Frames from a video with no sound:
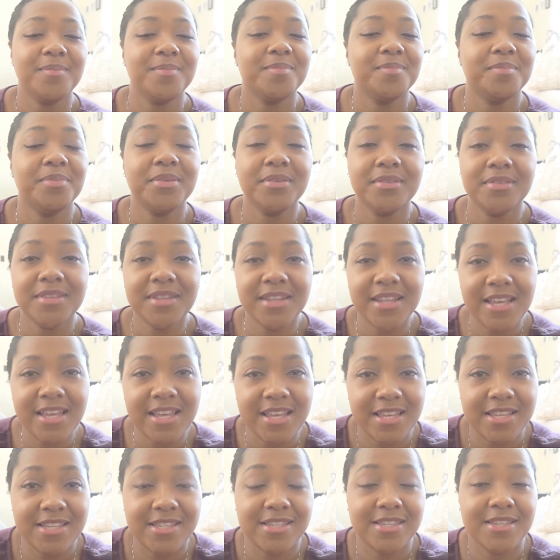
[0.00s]

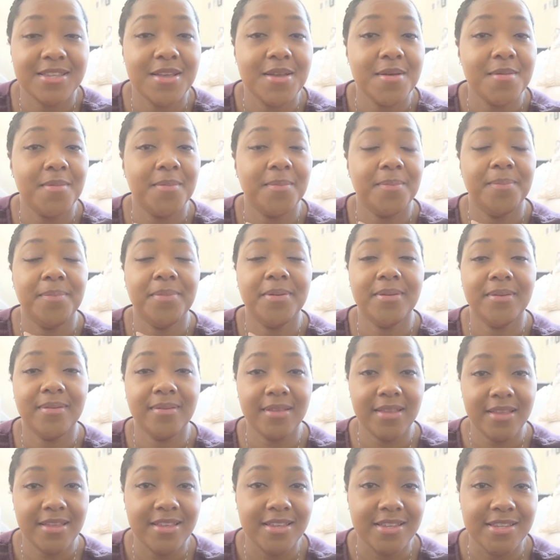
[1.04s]
please
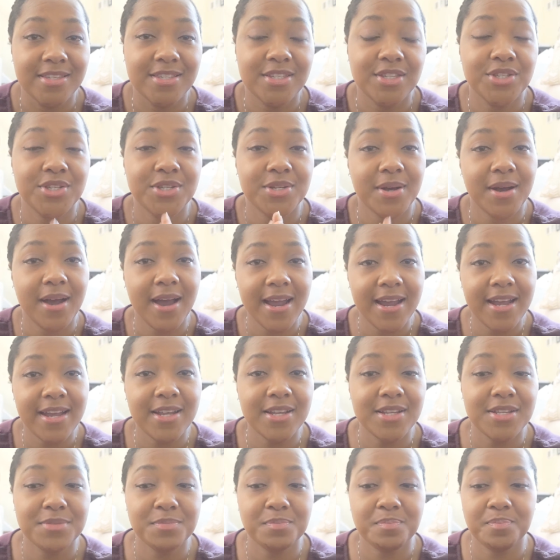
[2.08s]
try
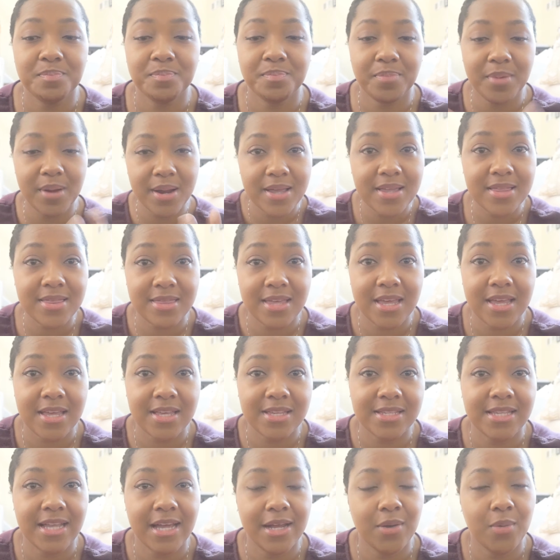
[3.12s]
to bring
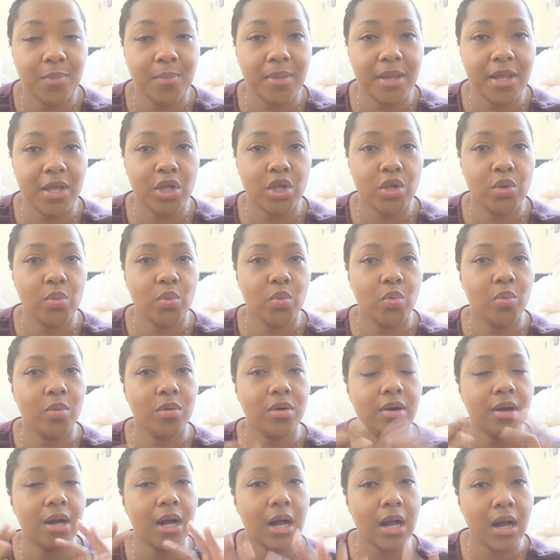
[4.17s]
things that'll make
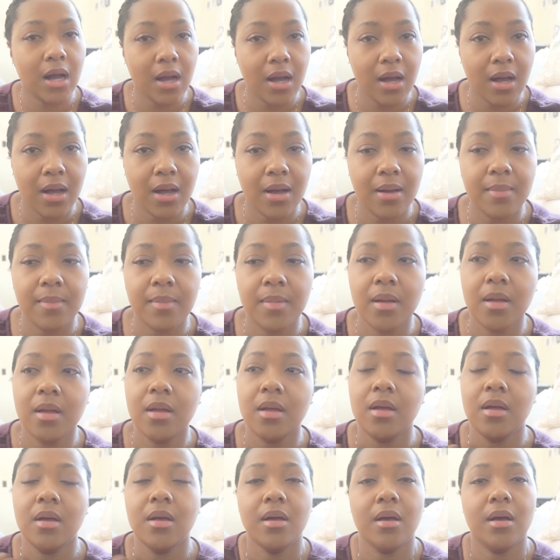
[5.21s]
you calm,
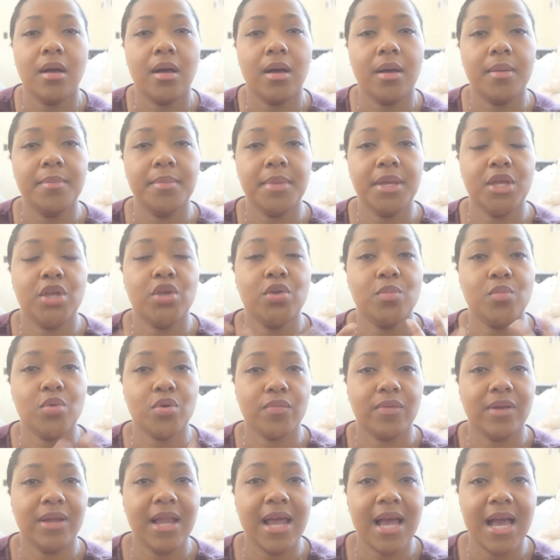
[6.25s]
make you more
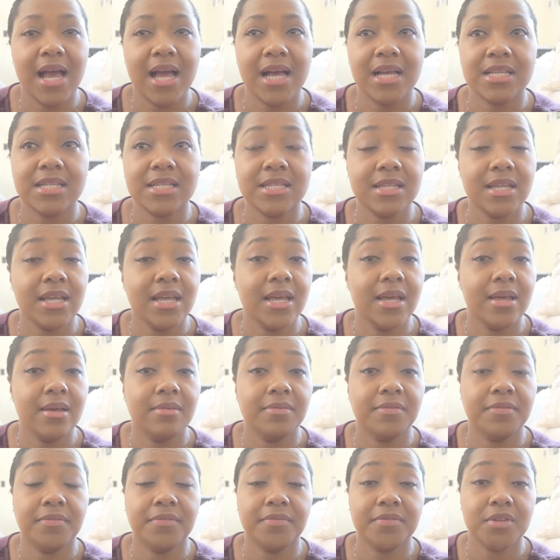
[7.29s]
relaxed.
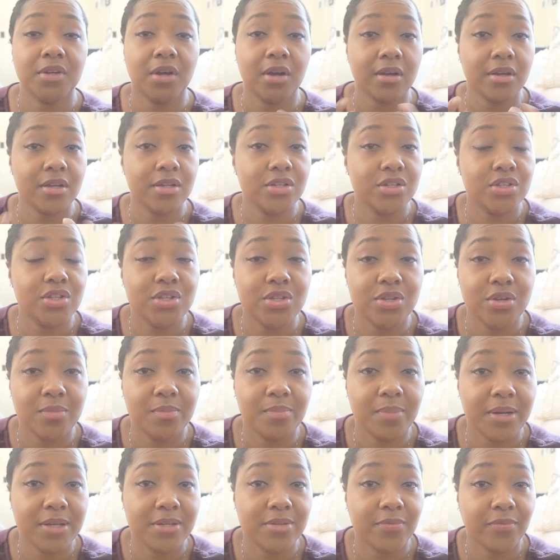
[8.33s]
If talking to your
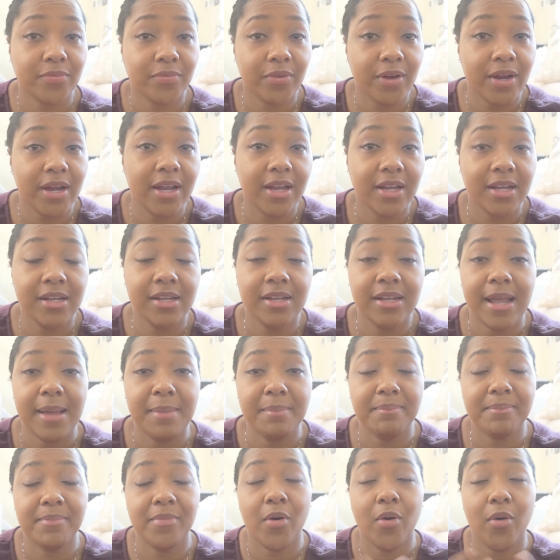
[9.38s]
best friend that
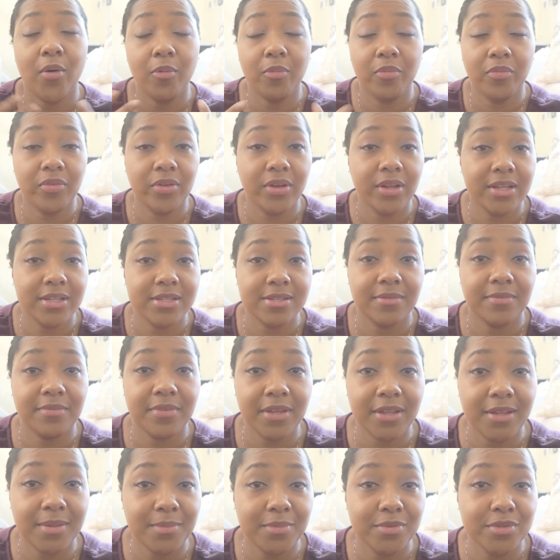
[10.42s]
hopefully is
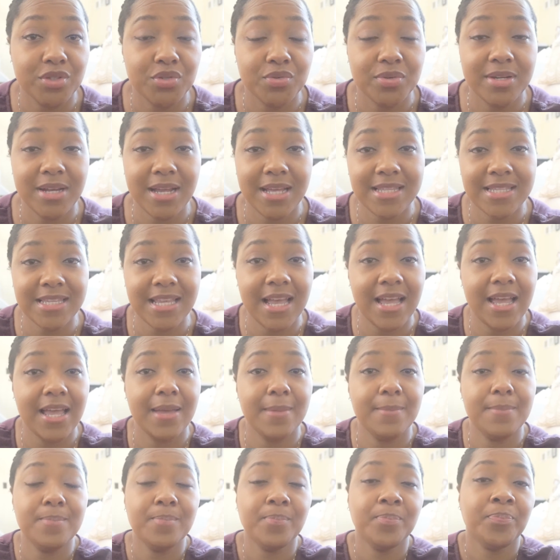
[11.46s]
available during that
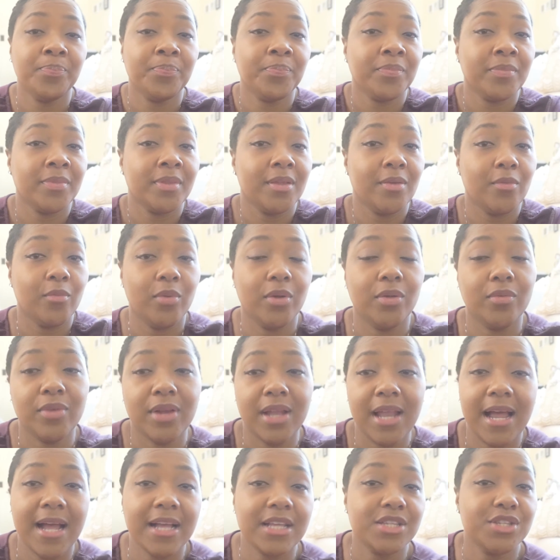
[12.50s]
time will
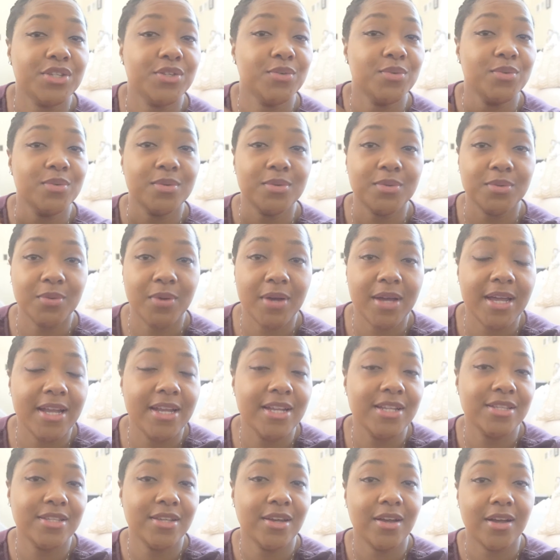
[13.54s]
relax you, go
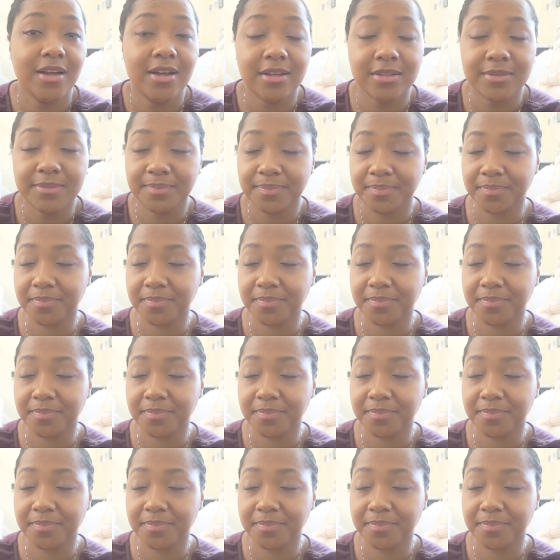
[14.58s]
ahead and talk.